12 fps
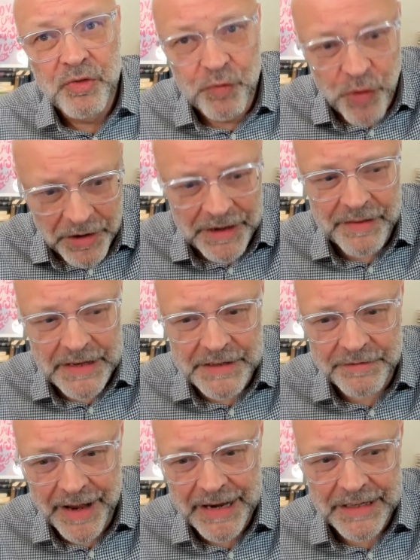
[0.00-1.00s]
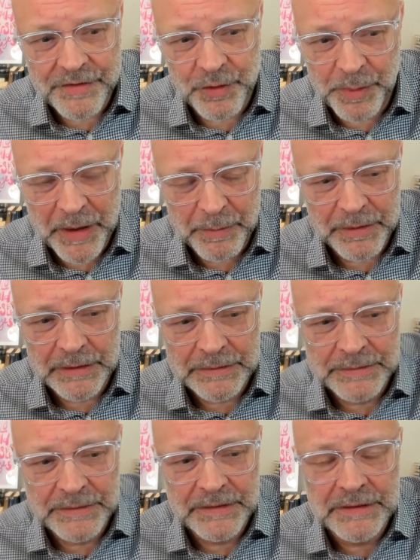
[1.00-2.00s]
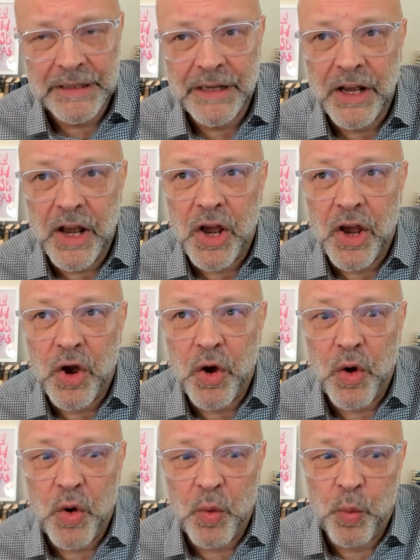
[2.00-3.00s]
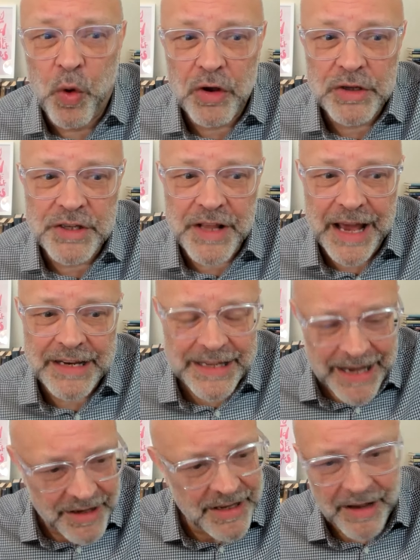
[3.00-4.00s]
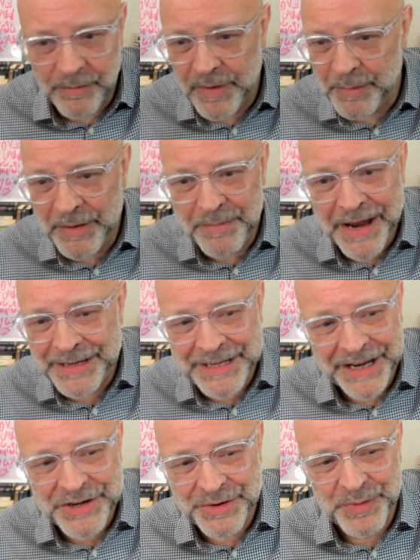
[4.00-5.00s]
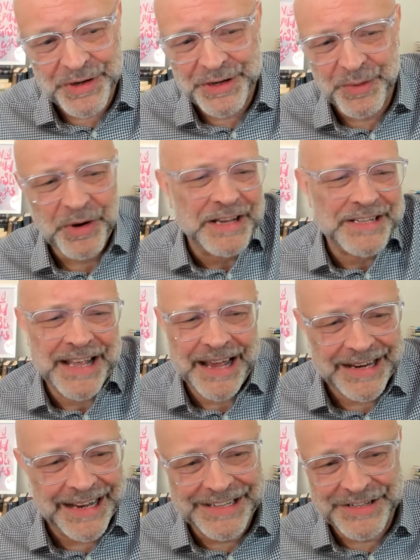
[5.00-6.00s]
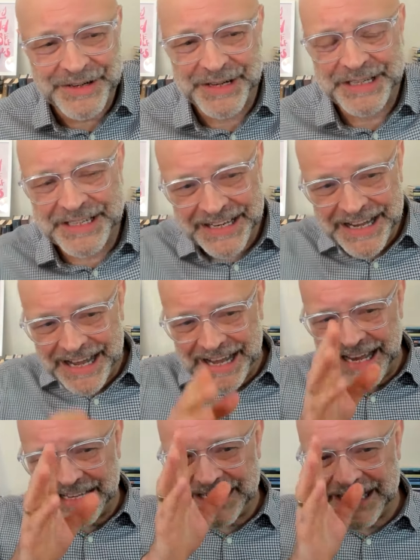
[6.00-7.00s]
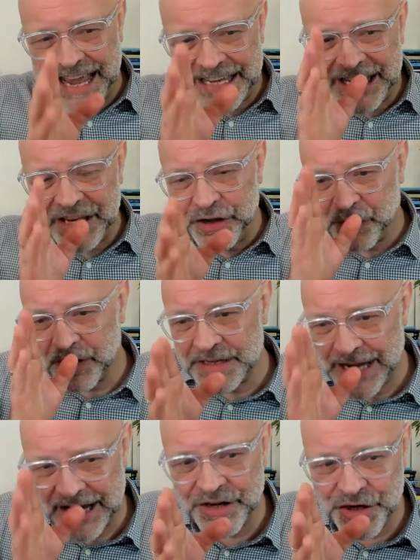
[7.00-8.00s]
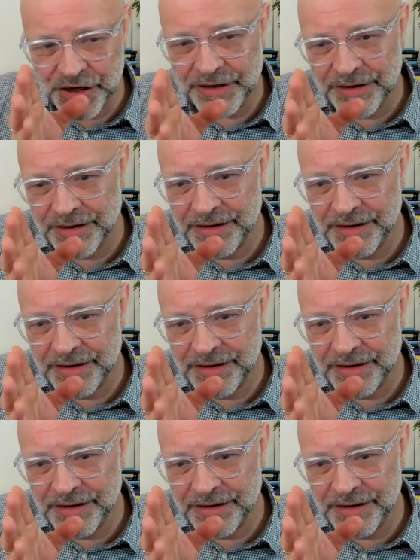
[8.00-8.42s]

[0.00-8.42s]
running these events for people was that yeah, yeah i mean meditation which is what is that it's just it's taking your attention